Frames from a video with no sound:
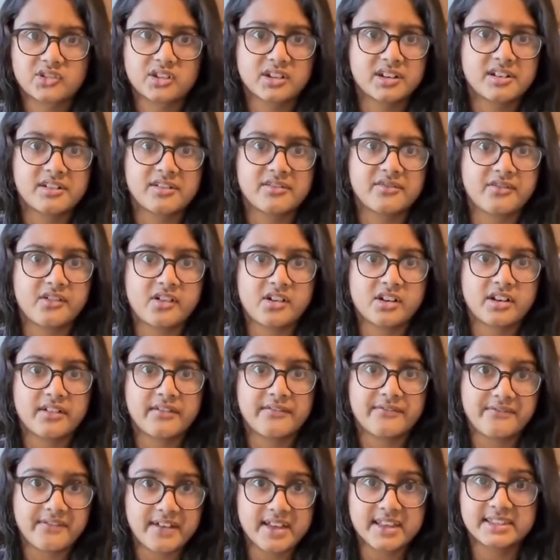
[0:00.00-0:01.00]

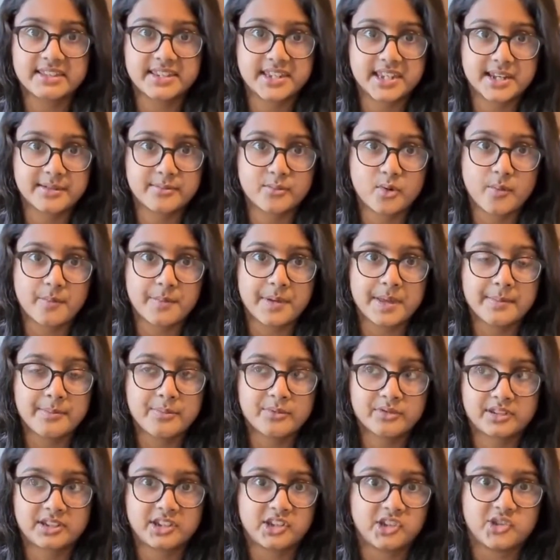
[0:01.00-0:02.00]
couldn't fence anymore. And
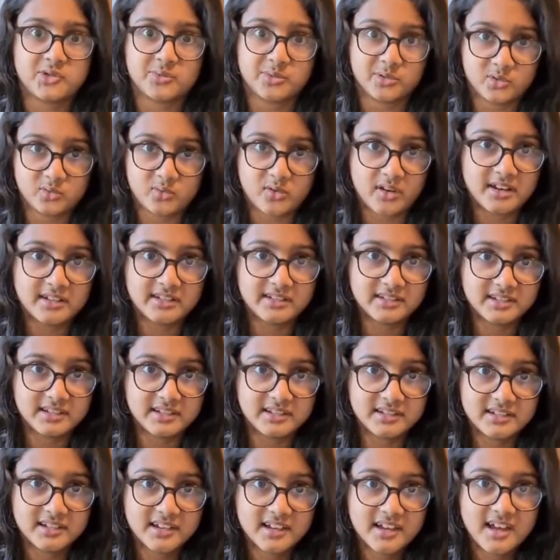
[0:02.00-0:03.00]
people said she was
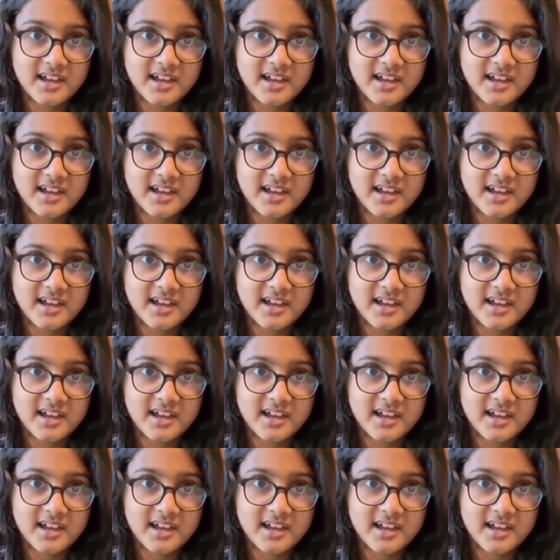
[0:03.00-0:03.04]
crazy.